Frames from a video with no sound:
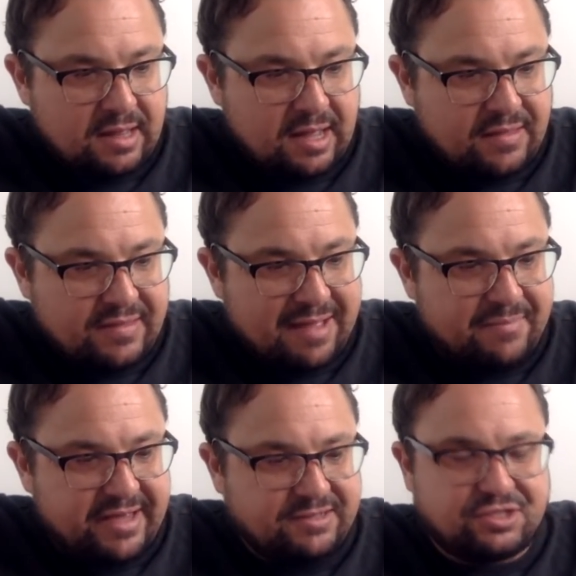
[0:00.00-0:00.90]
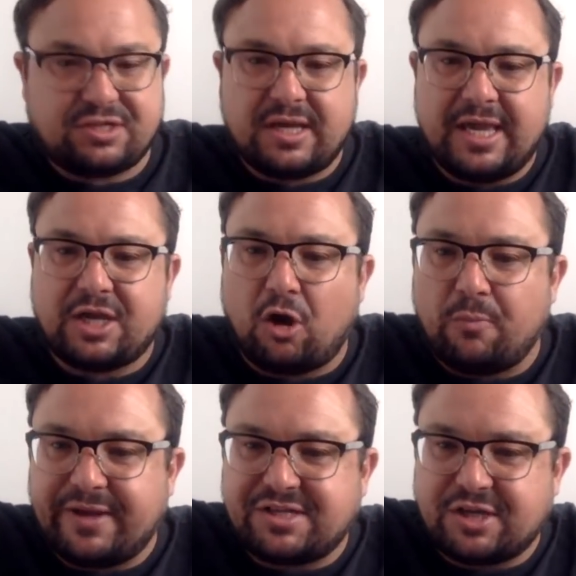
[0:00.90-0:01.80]
And then that means he can't
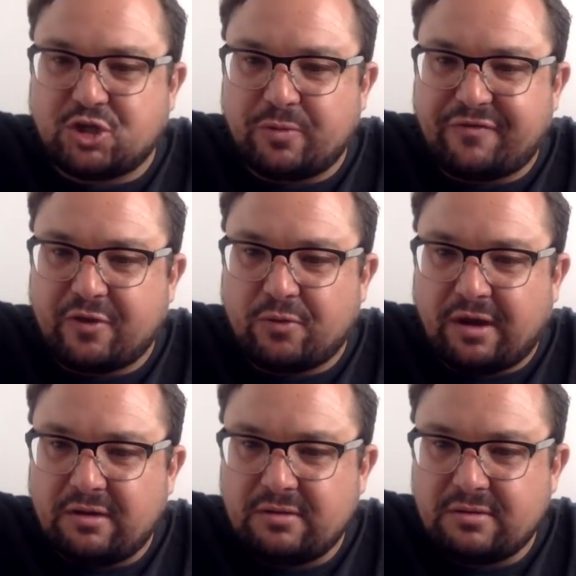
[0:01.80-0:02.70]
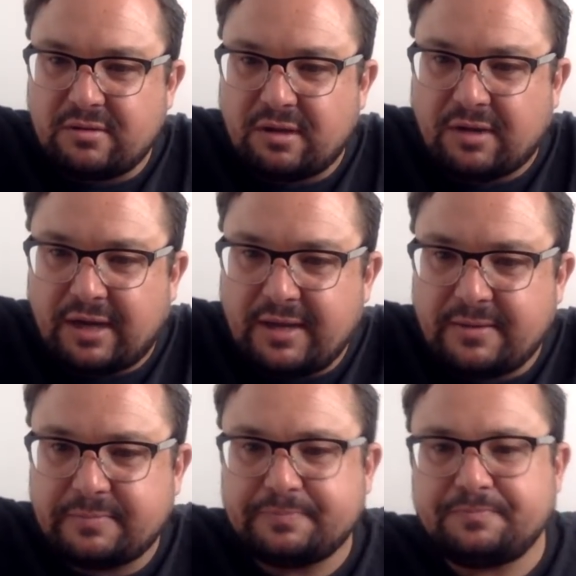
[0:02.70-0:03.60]
be central midfielder, okay?
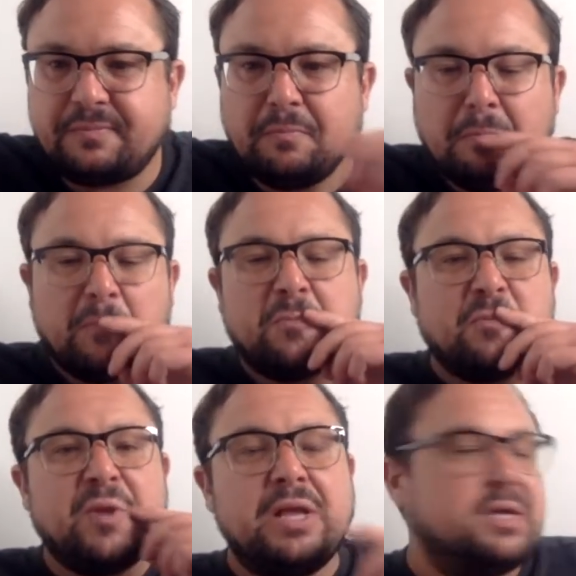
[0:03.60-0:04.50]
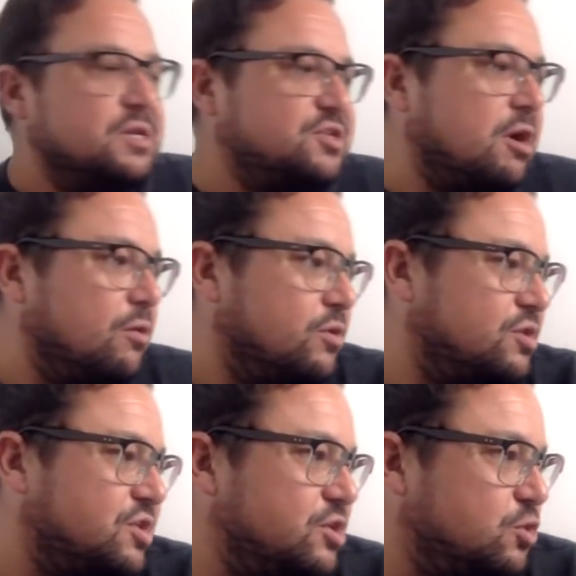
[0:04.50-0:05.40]
So, your
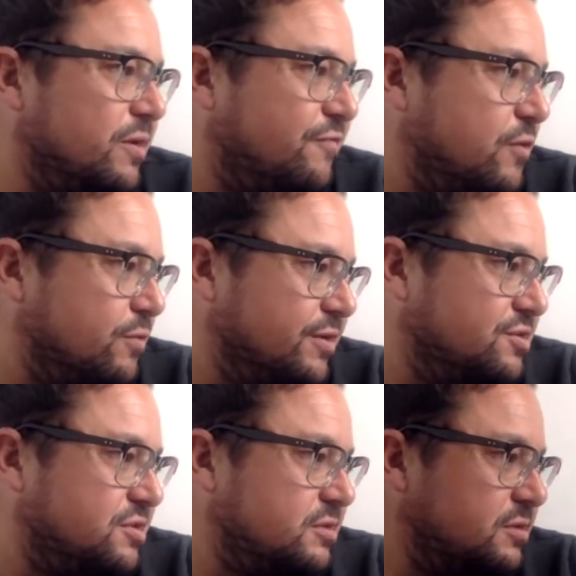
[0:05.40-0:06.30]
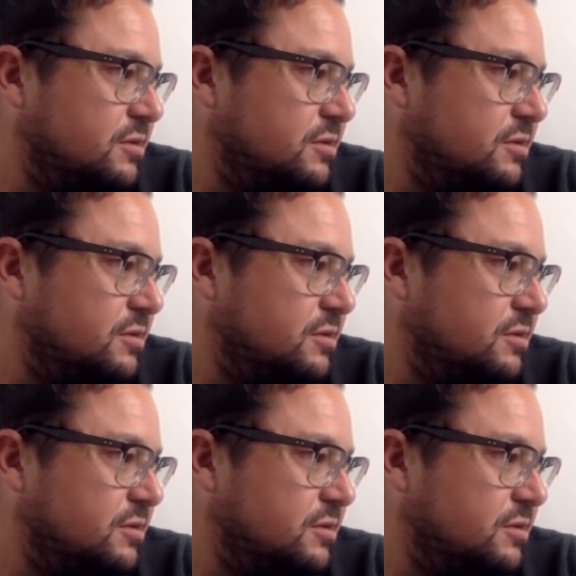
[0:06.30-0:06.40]
central midfielders,